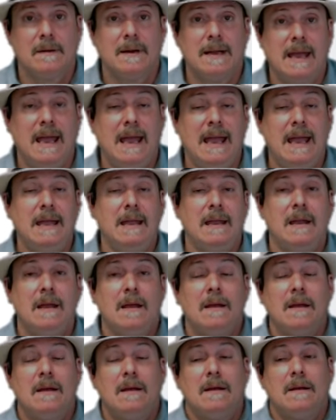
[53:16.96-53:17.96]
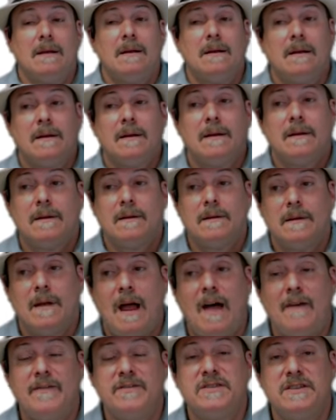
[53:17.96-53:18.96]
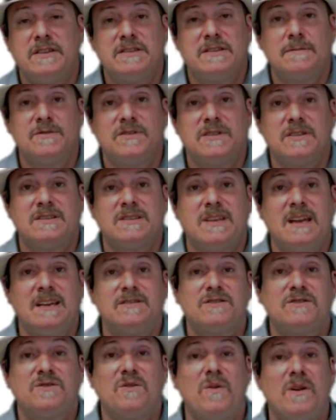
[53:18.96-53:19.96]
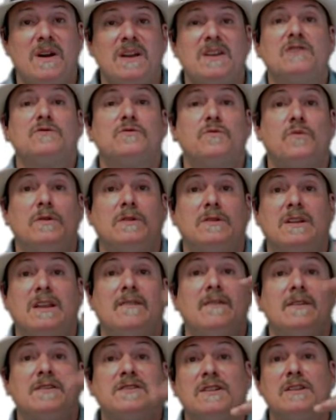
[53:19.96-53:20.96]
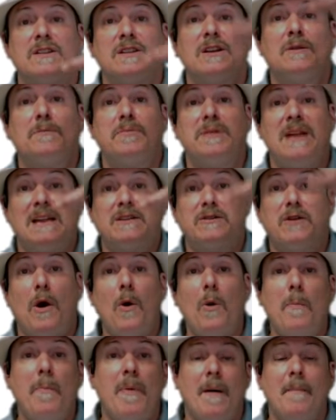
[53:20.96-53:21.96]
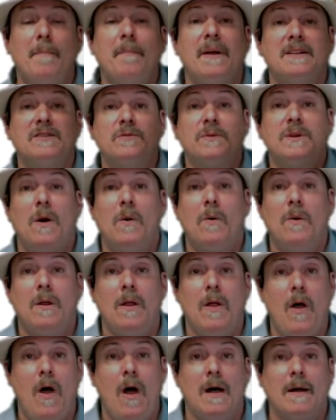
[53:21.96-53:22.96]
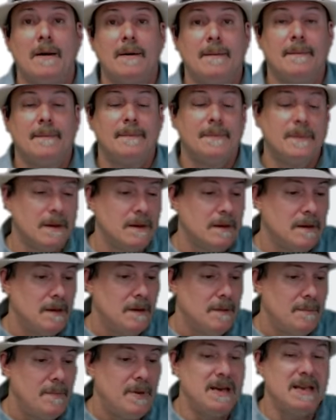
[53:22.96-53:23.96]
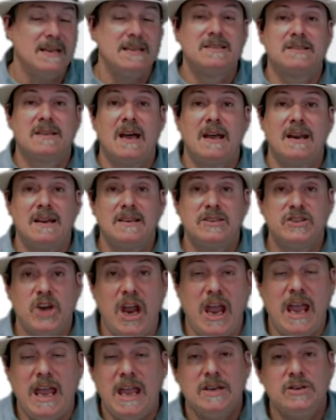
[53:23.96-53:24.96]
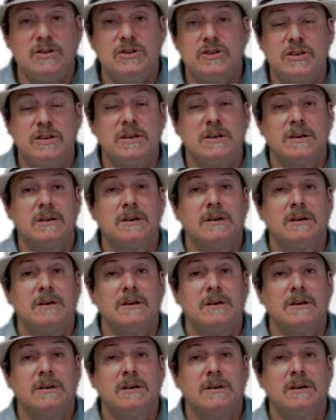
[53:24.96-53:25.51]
Okay? Obviously, some success stories will give us a little plateau bump as we go along, but it's going to change